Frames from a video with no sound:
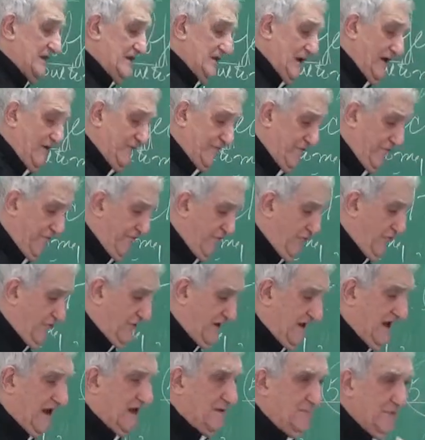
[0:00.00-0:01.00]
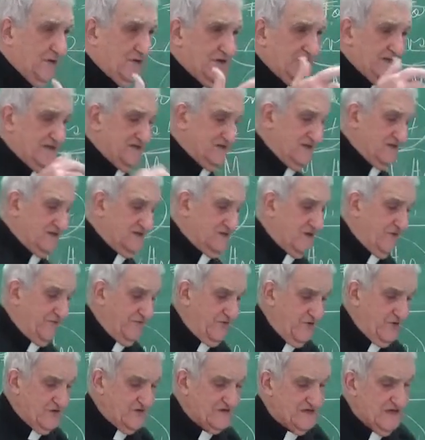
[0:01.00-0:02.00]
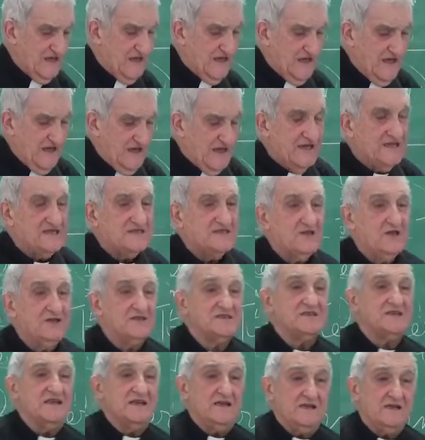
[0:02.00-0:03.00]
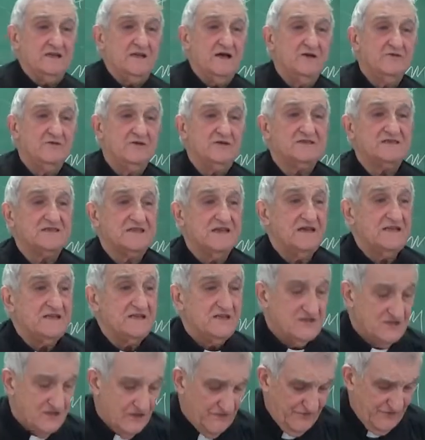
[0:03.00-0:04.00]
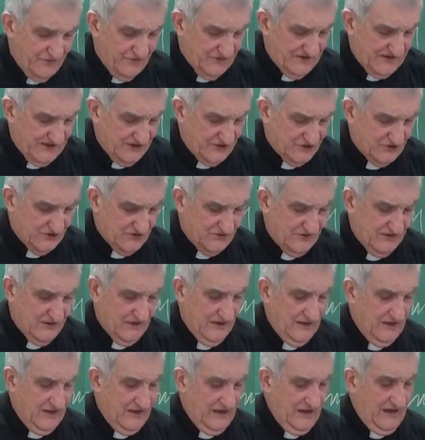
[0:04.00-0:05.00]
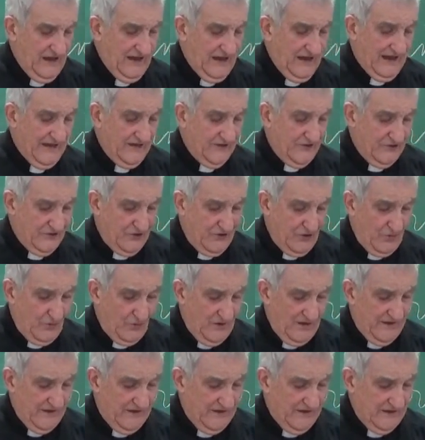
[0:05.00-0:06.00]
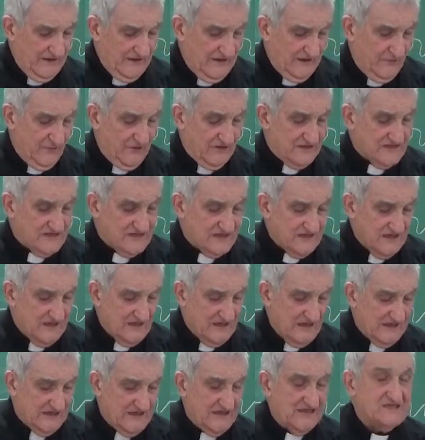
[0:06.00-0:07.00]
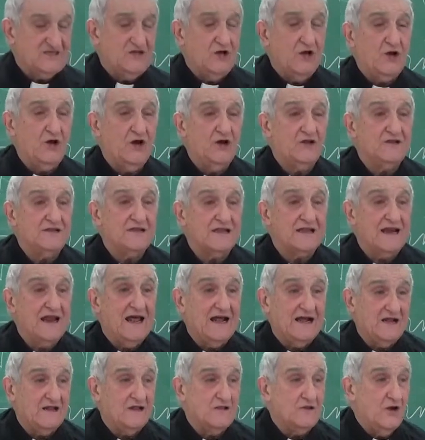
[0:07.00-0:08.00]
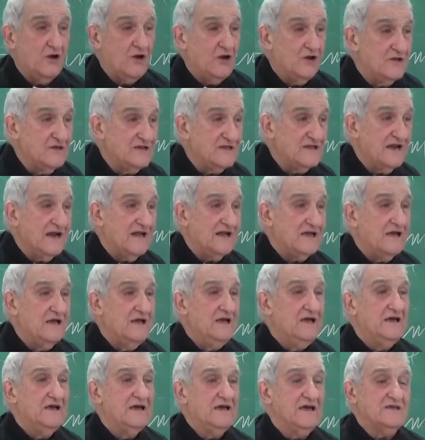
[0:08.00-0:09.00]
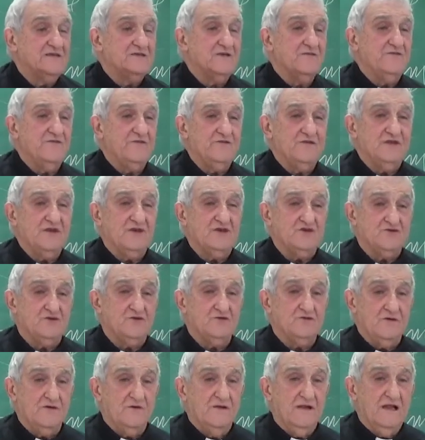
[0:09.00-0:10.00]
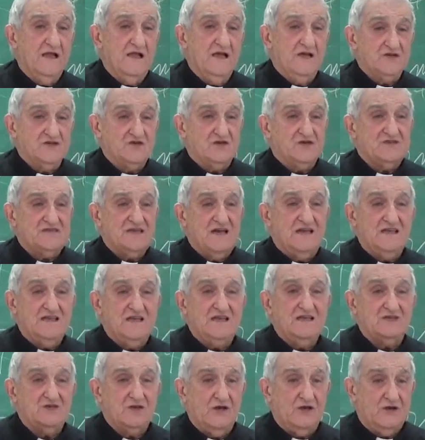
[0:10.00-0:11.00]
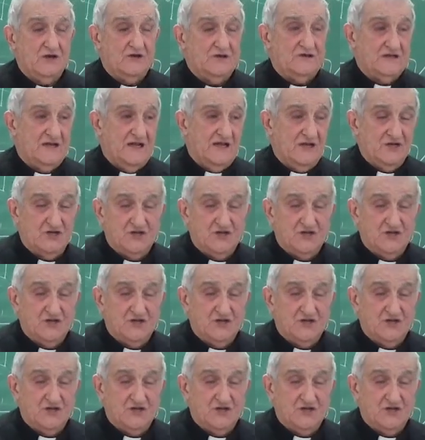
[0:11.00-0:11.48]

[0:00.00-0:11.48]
You have 4 hypotheses. The first is the state. The state is the foundation. Another one, they will say it is the contract. The contract is a foundation. Society is a contract.